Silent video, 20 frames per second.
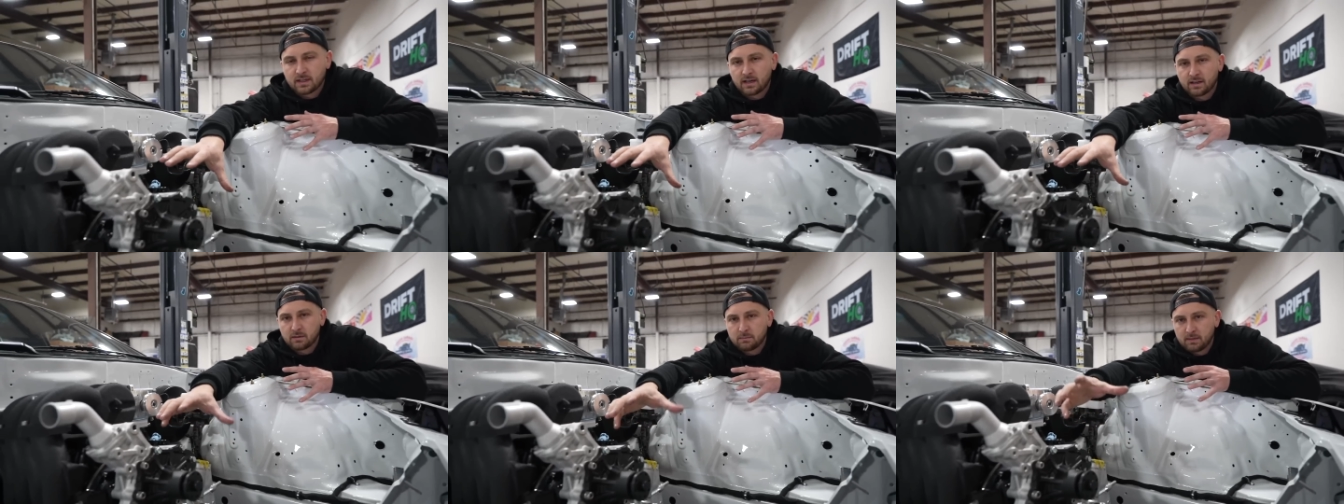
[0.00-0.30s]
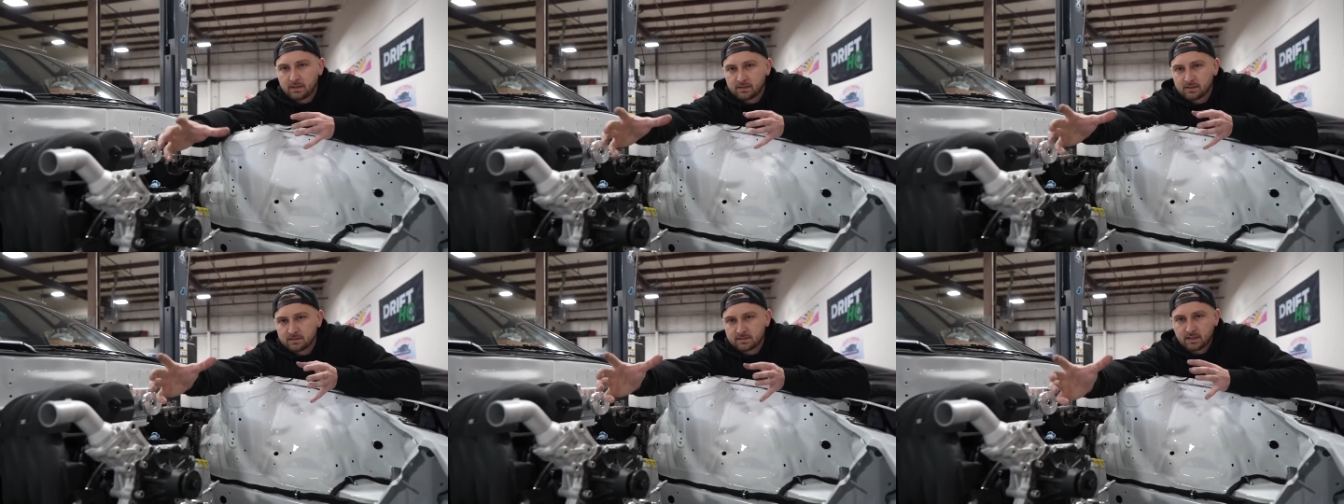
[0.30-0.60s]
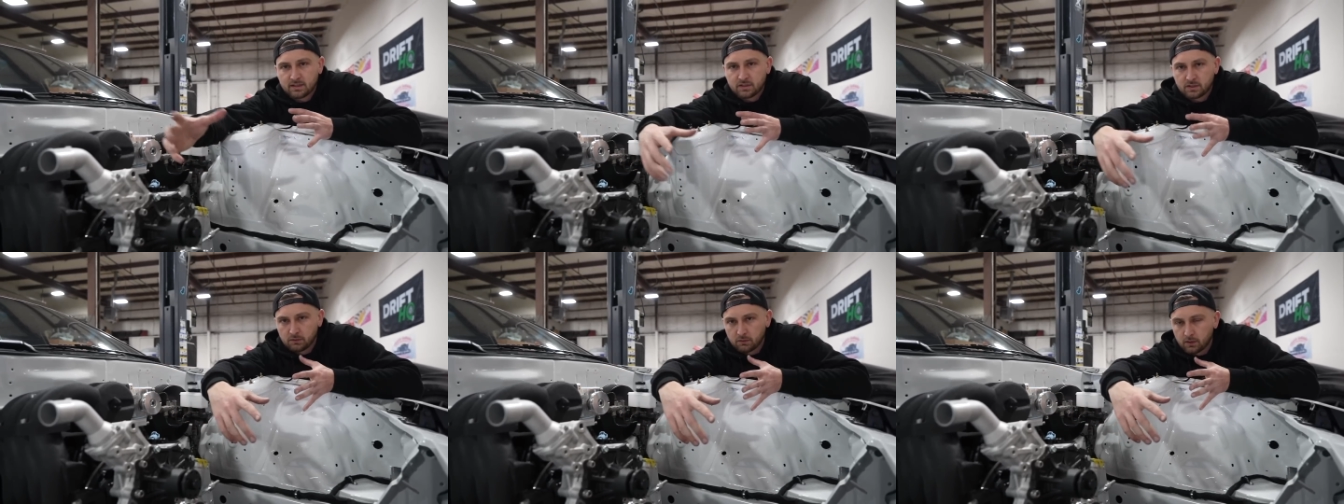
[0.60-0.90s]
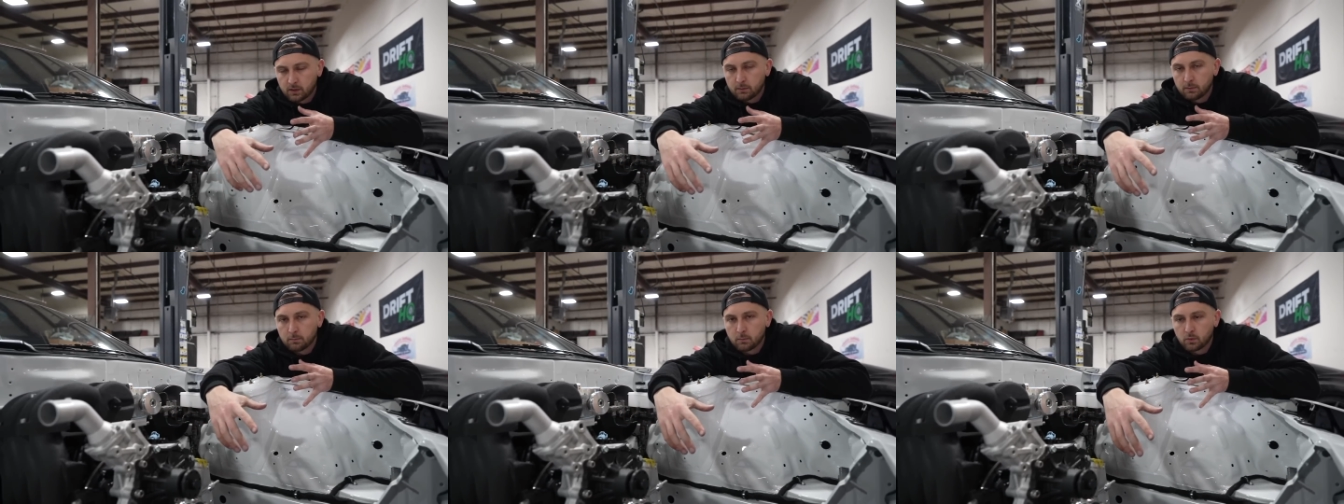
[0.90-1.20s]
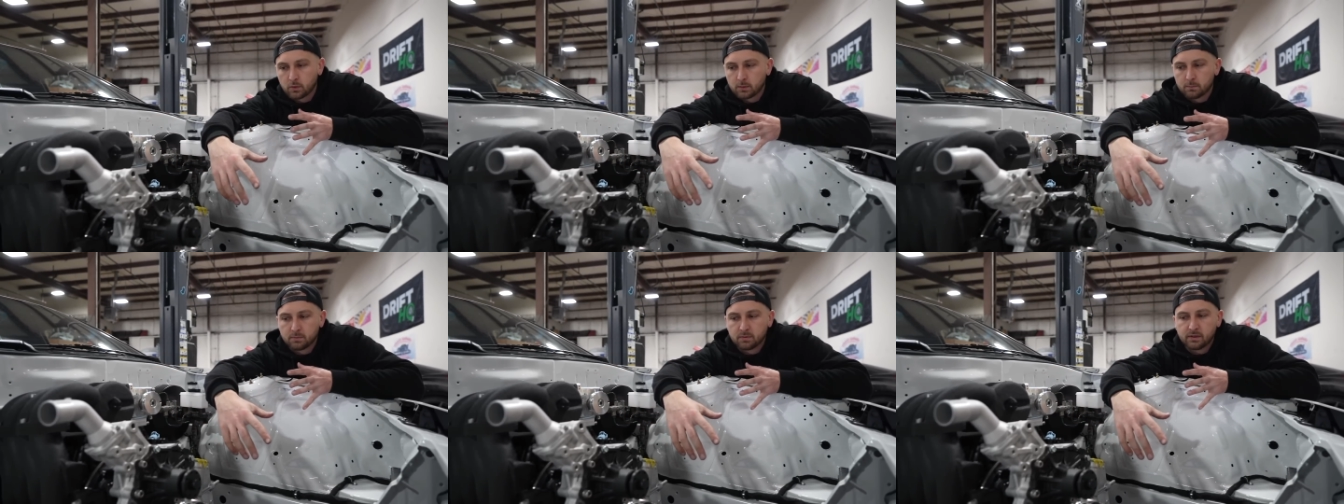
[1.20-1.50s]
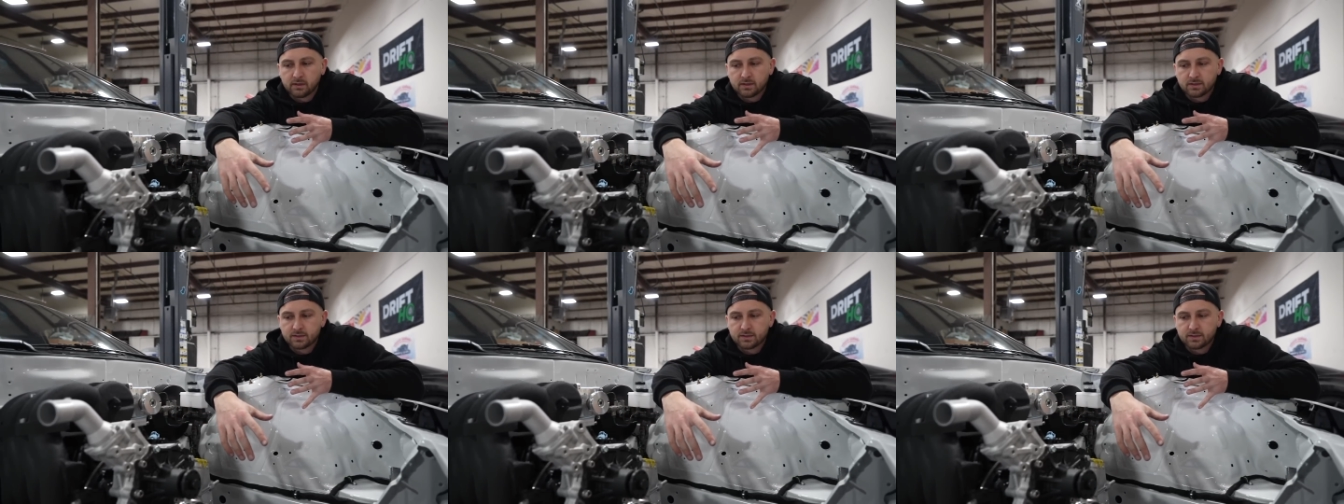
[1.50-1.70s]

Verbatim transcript: on and make this engine a little bit more complete.